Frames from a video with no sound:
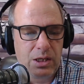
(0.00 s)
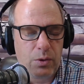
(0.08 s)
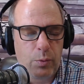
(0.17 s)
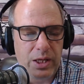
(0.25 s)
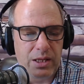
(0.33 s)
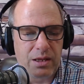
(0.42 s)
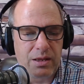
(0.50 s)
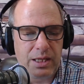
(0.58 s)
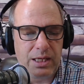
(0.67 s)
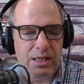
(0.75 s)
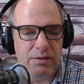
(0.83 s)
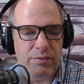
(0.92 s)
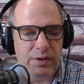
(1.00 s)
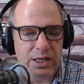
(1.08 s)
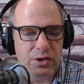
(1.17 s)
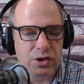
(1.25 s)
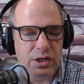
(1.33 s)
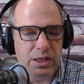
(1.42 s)
with the
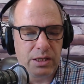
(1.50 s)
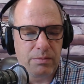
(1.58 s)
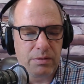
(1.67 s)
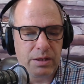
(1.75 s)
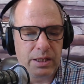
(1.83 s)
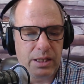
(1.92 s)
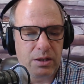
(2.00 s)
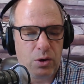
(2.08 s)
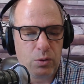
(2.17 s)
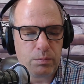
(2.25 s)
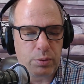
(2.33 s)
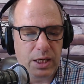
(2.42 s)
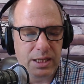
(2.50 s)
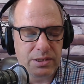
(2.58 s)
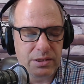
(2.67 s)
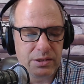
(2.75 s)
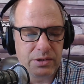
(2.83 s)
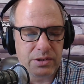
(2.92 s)
inflation in home
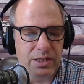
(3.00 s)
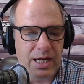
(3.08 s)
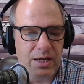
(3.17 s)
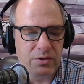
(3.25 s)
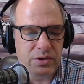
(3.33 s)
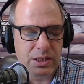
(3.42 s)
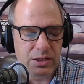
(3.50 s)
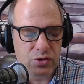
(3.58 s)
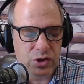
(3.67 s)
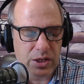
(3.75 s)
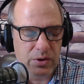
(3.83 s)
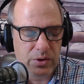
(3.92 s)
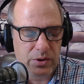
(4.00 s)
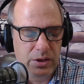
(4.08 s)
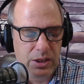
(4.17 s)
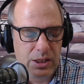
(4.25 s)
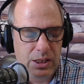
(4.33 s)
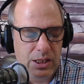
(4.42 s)
prices and housing in general,
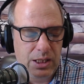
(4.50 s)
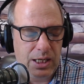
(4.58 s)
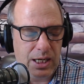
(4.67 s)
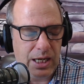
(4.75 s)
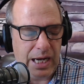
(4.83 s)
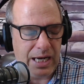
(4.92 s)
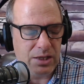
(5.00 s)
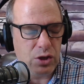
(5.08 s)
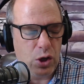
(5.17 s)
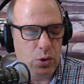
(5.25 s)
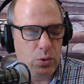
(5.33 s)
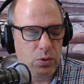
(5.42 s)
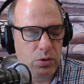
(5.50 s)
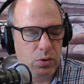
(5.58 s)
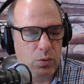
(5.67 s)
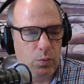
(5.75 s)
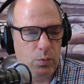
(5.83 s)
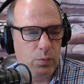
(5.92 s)
and no
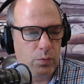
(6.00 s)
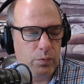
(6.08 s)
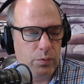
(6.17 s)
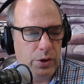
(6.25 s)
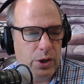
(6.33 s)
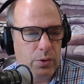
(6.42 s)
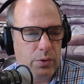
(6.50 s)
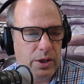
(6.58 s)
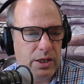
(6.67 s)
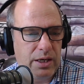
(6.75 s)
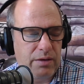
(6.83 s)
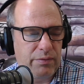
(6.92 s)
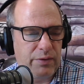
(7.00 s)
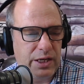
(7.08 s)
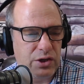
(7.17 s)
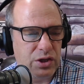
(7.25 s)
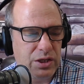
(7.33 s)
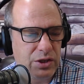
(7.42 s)

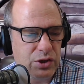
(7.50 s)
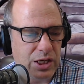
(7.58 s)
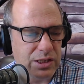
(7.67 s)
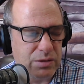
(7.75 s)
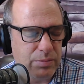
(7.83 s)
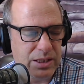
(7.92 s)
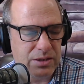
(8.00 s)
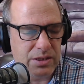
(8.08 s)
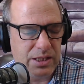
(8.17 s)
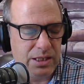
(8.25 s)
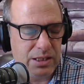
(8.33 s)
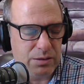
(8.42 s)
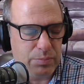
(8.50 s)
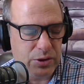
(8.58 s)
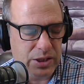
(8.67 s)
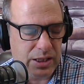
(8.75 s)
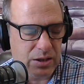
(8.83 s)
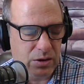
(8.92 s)
inflation adjustments in this
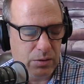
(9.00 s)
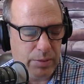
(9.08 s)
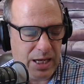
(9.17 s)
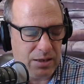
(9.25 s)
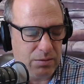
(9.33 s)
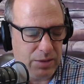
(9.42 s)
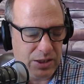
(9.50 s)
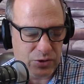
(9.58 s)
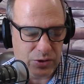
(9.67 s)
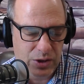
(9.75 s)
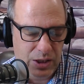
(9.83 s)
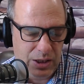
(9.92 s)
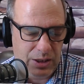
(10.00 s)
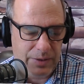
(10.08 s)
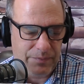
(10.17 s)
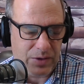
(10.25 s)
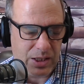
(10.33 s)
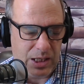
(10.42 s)
particular ballot measure,
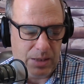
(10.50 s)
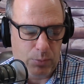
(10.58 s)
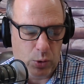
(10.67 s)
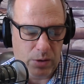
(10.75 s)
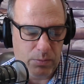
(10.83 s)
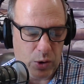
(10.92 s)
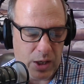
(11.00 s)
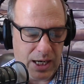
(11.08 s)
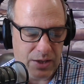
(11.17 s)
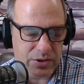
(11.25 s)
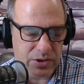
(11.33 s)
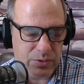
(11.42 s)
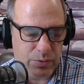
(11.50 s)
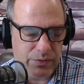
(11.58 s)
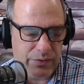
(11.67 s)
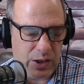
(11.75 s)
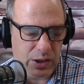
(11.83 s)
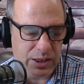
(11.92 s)
more and more houses will
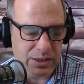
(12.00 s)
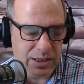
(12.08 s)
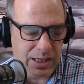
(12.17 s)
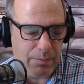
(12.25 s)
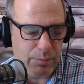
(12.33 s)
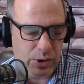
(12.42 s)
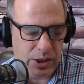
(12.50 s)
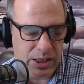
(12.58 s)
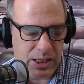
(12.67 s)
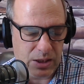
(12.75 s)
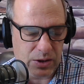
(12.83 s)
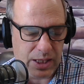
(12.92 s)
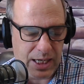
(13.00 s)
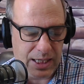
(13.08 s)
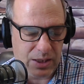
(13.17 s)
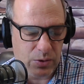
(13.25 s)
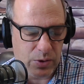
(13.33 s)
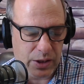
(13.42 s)
fall into that $1 million
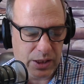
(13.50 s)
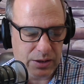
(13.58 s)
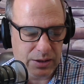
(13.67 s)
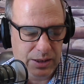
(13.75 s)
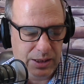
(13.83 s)
category. And